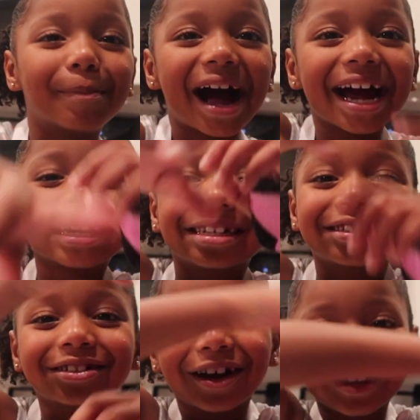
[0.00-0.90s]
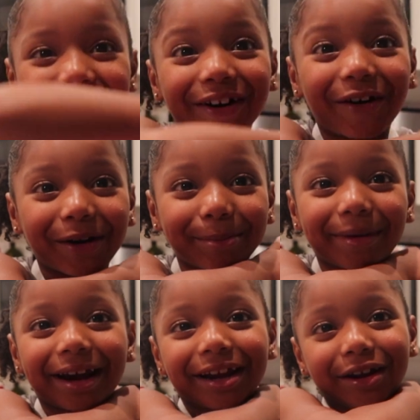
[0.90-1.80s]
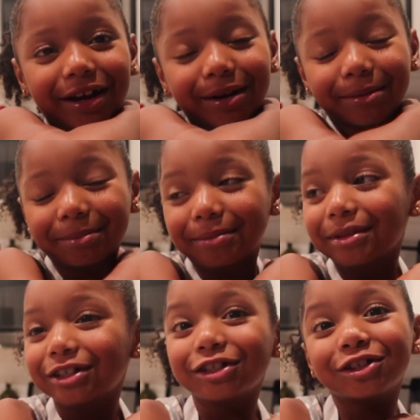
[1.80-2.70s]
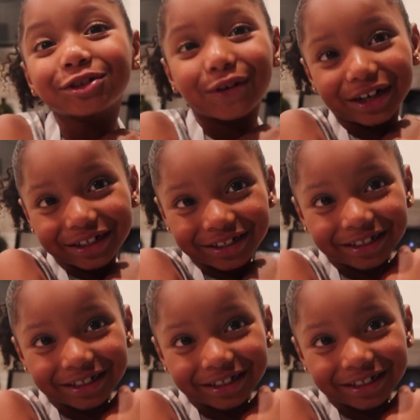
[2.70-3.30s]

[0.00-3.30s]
Mine saw it on my shorts.